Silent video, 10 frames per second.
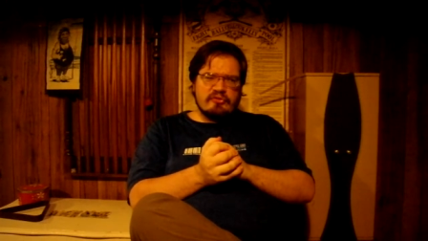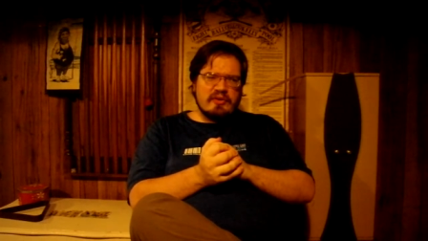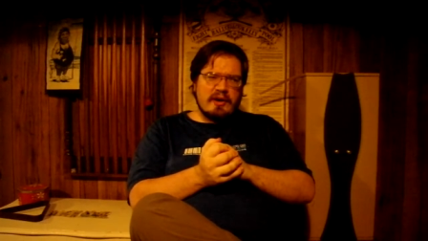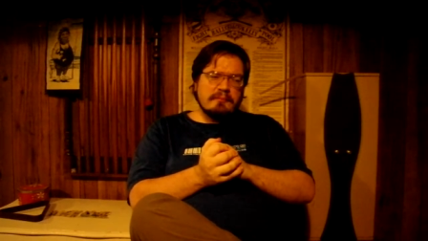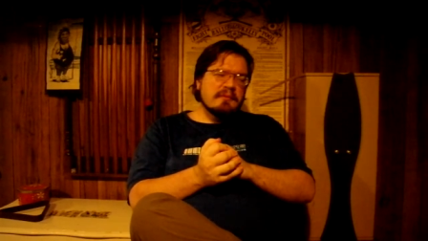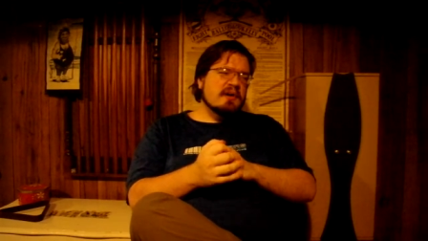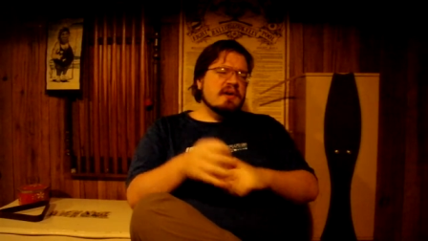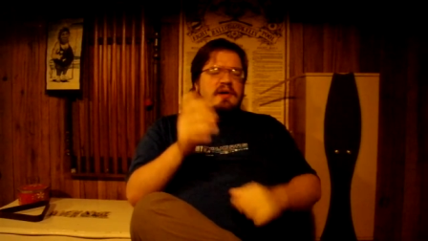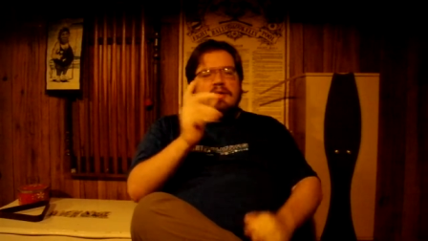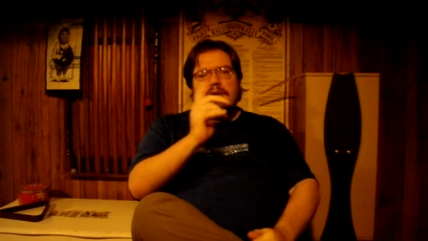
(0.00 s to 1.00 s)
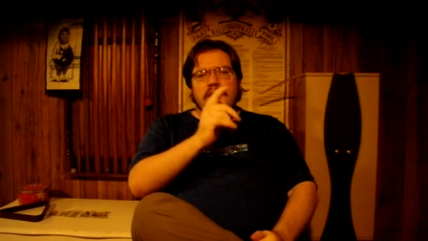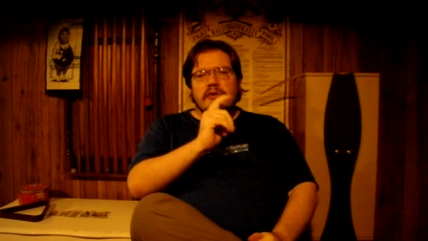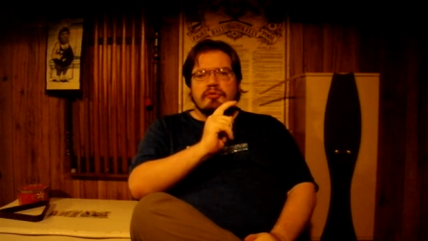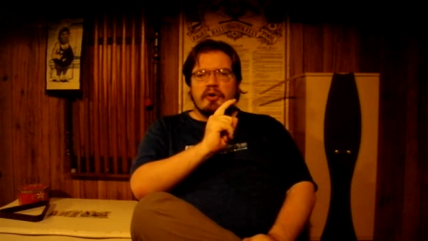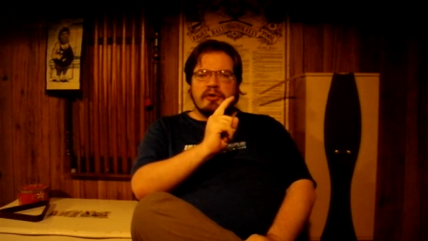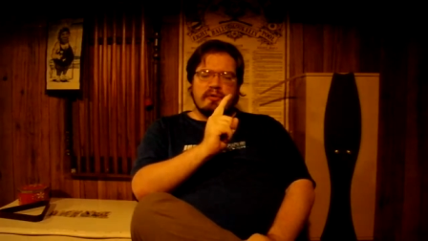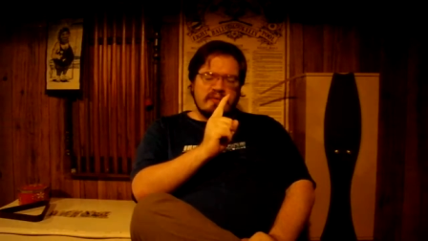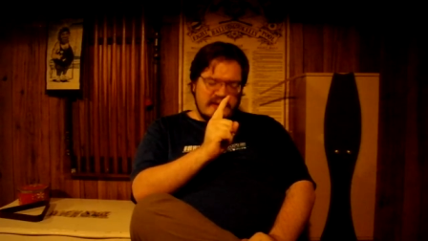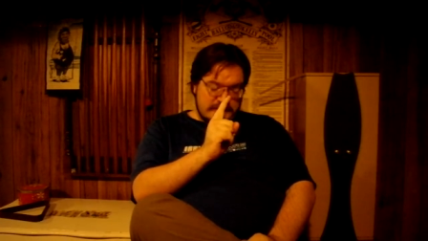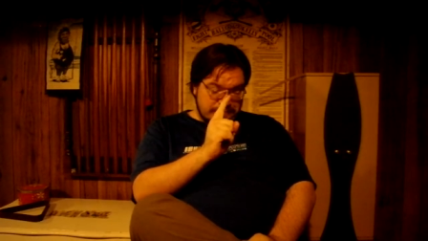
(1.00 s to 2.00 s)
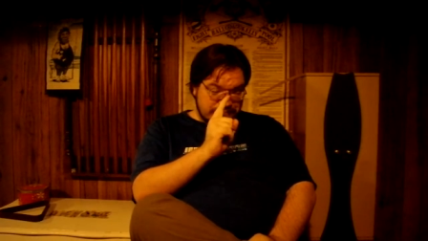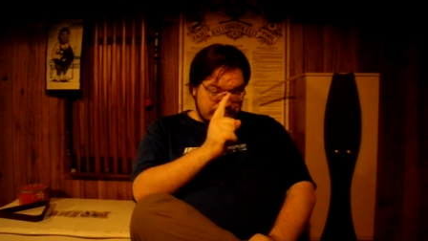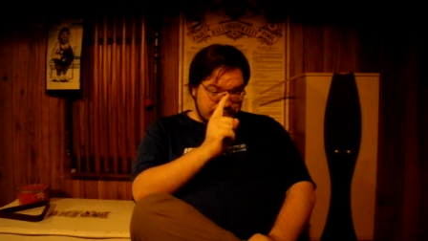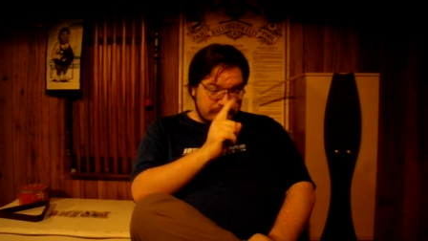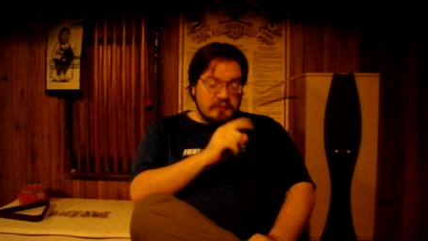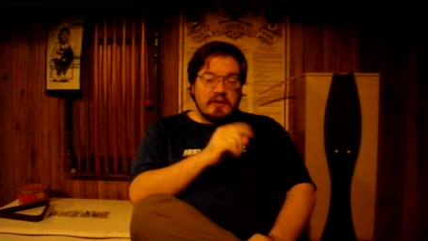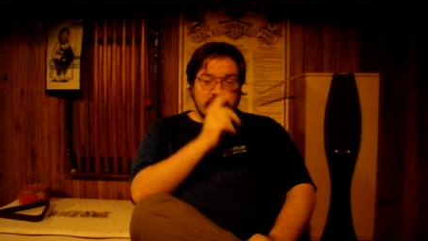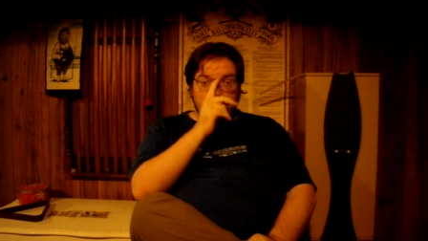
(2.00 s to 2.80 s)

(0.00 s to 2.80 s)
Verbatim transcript: Now, not only, not